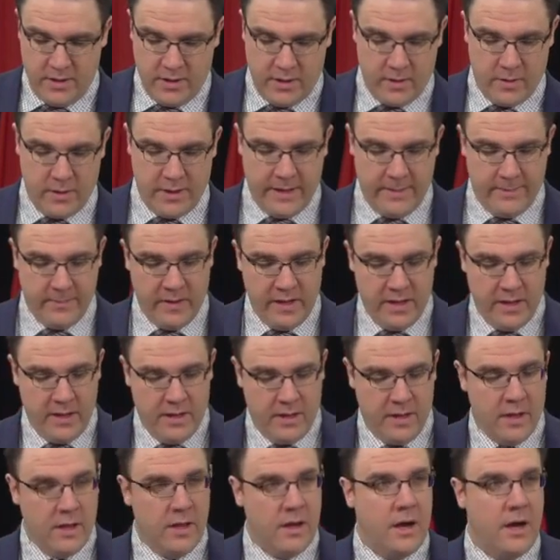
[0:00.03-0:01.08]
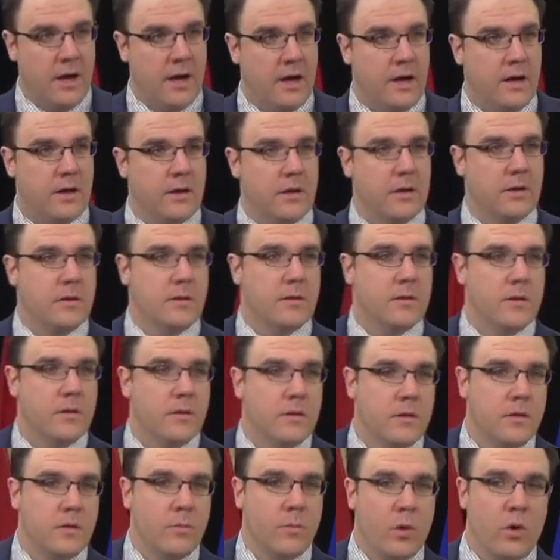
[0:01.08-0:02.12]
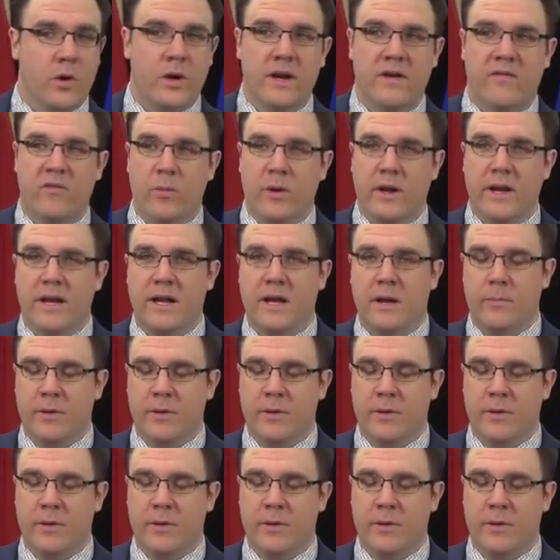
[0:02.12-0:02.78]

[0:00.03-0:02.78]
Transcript: All right. Uh, good morning, everybody.